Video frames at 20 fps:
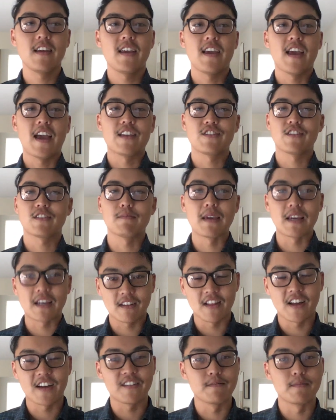and just make a
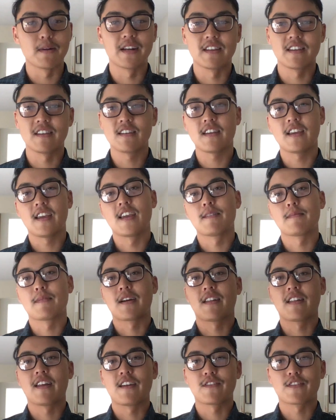lot of money in
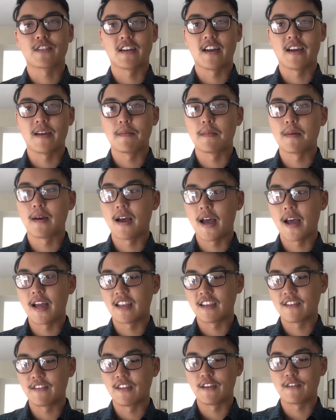my lifetime,
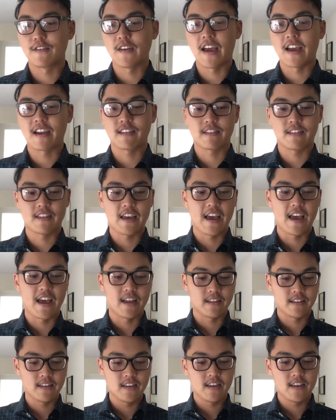given the fact
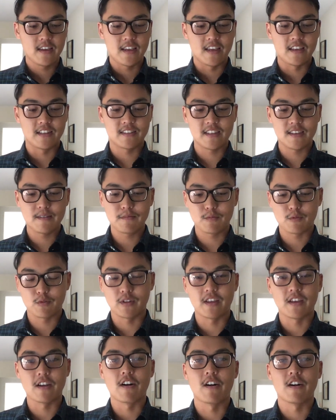that it seemed
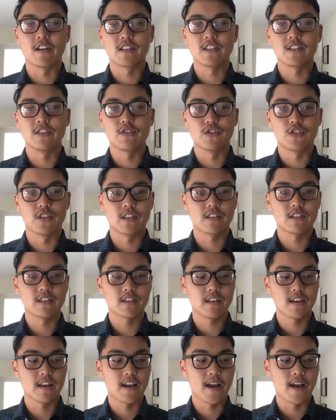really hard to just